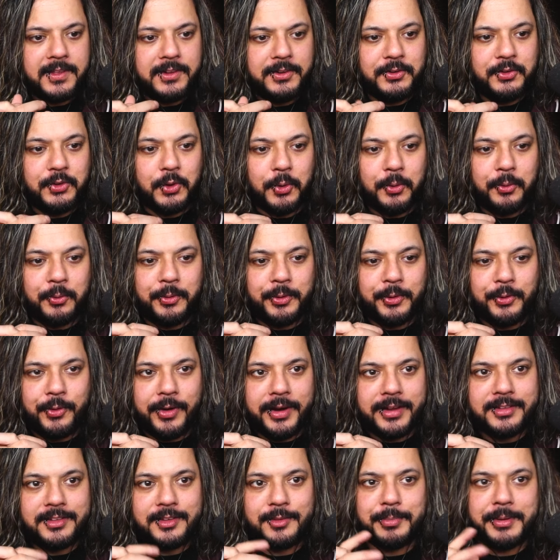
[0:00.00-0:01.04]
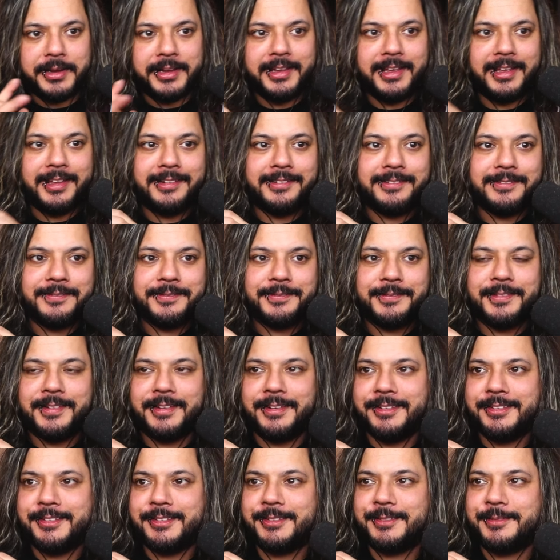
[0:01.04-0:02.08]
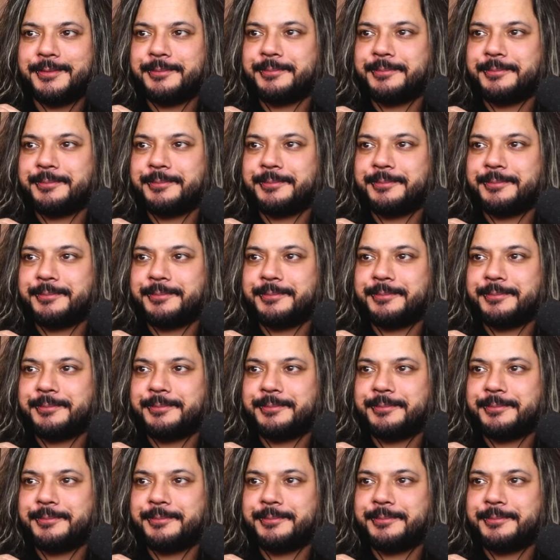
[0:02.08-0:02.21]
Don't regret spaghetti. Nice.